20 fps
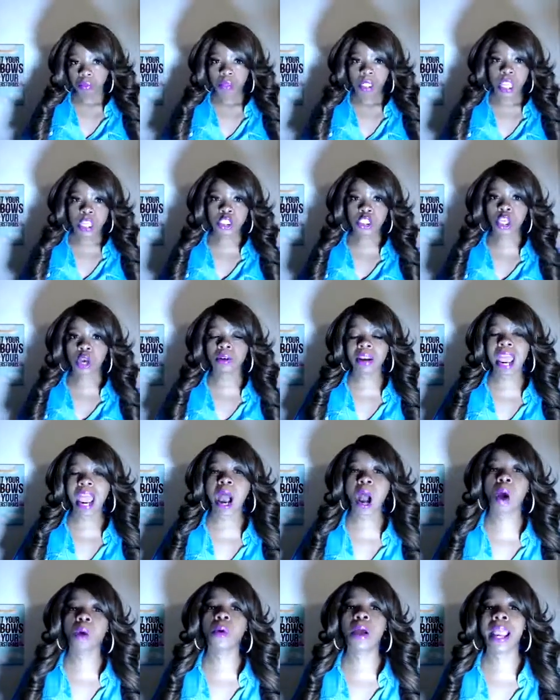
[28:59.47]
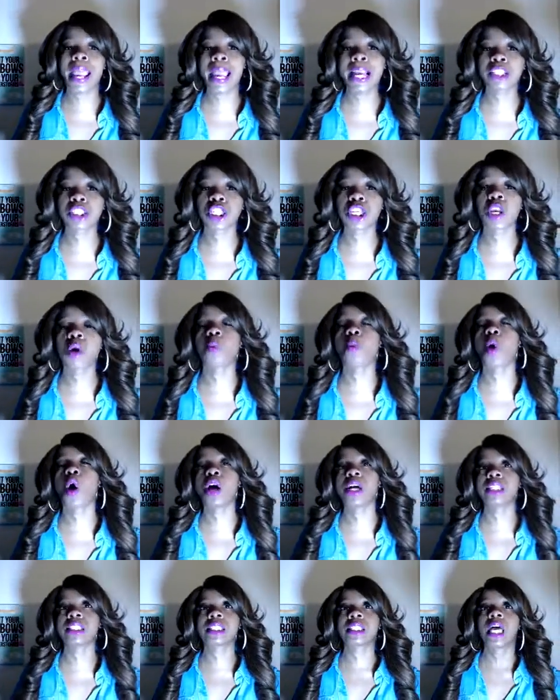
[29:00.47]
So now Angela
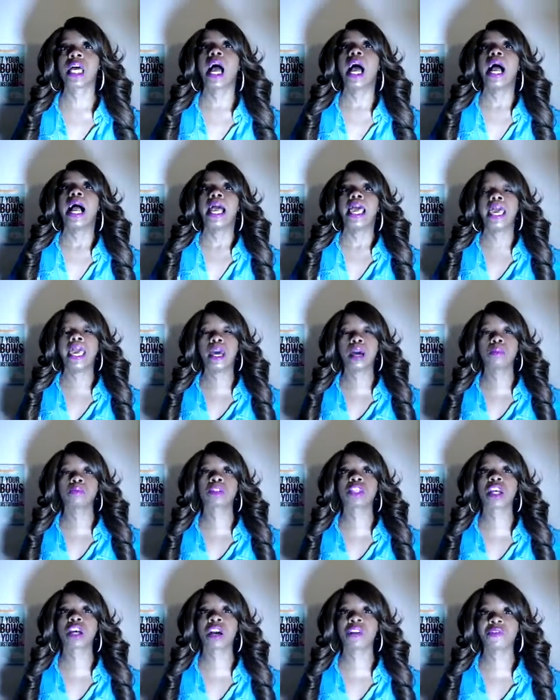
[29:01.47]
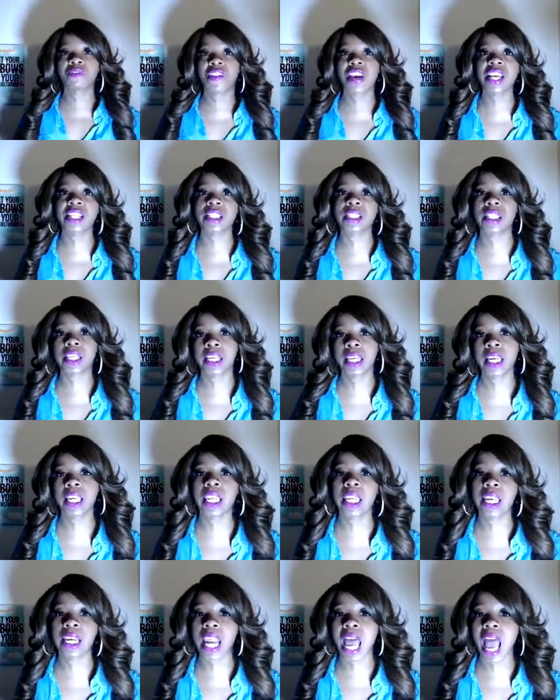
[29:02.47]
wants him to confess to
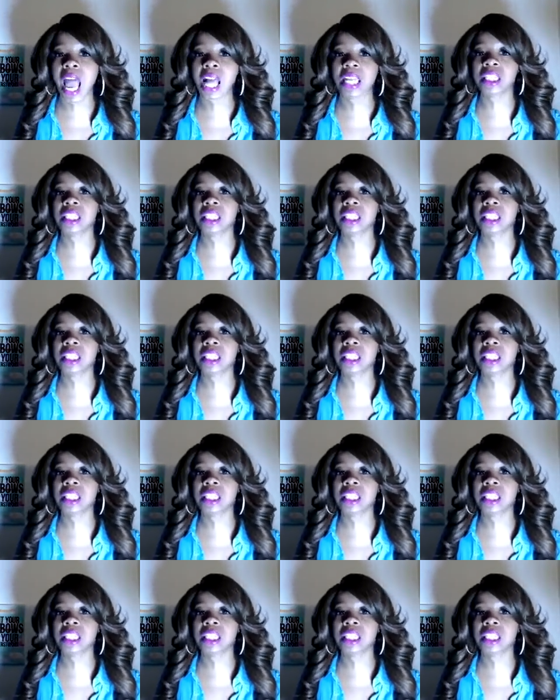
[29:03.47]
killing Knox